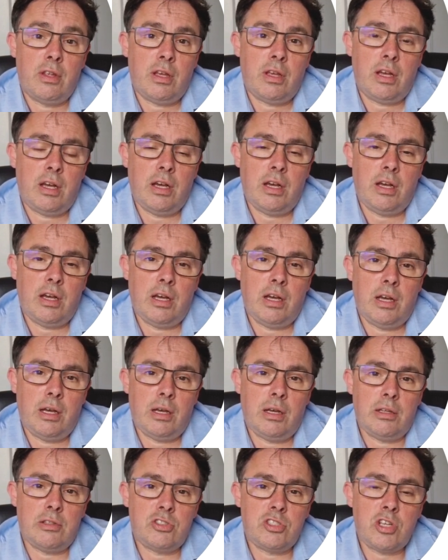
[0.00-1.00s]

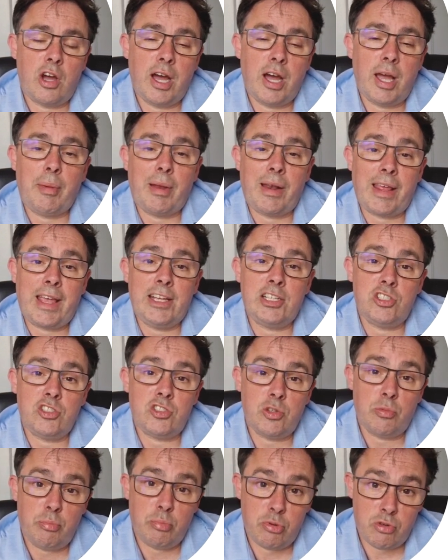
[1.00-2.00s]
time allocated
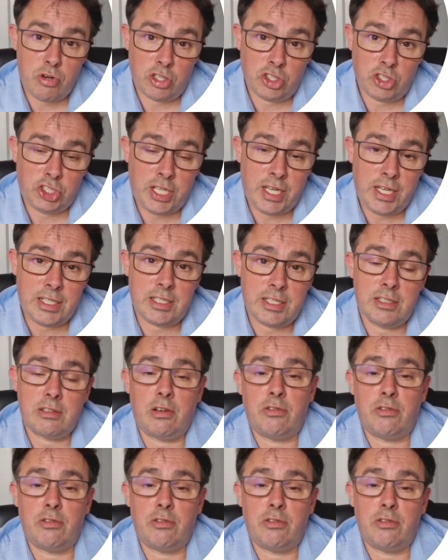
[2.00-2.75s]
to projects,